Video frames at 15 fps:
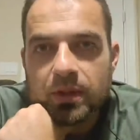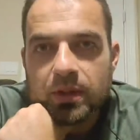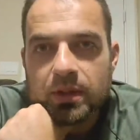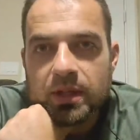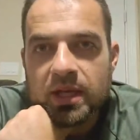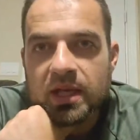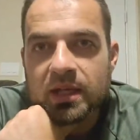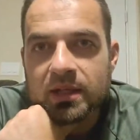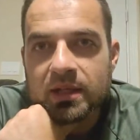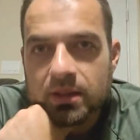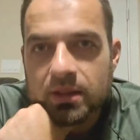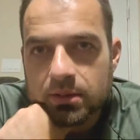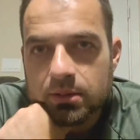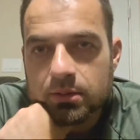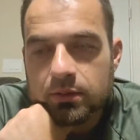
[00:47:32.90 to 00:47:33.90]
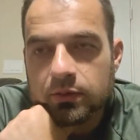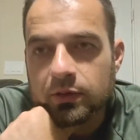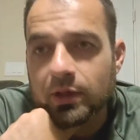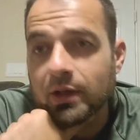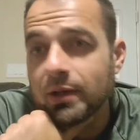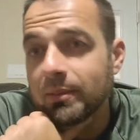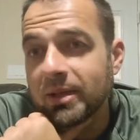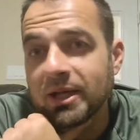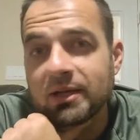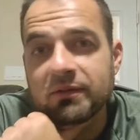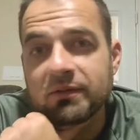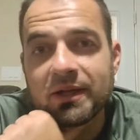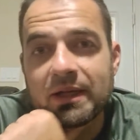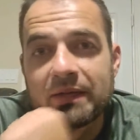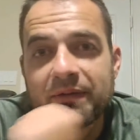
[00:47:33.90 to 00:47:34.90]
Hin, sorry man
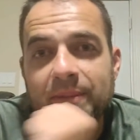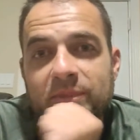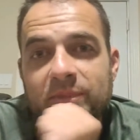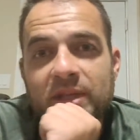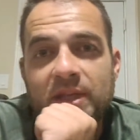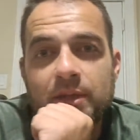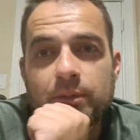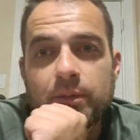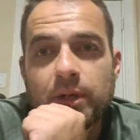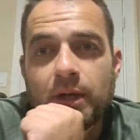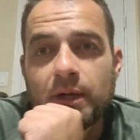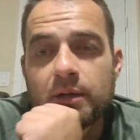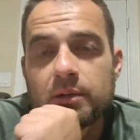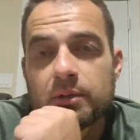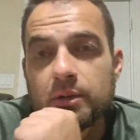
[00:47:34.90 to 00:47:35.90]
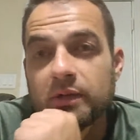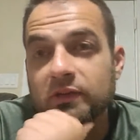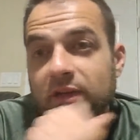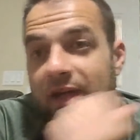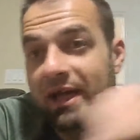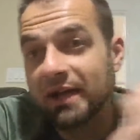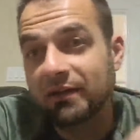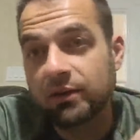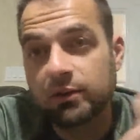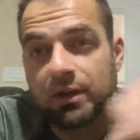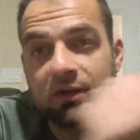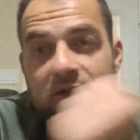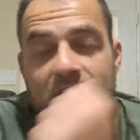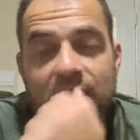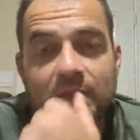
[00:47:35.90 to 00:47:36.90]
if I'm saying it wrong. Listen, I have a
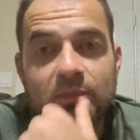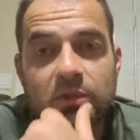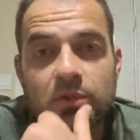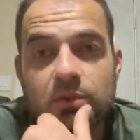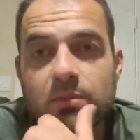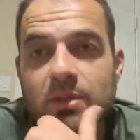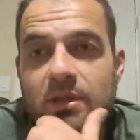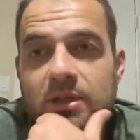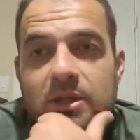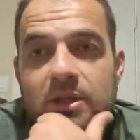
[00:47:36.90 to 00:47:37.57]
crazy name too, but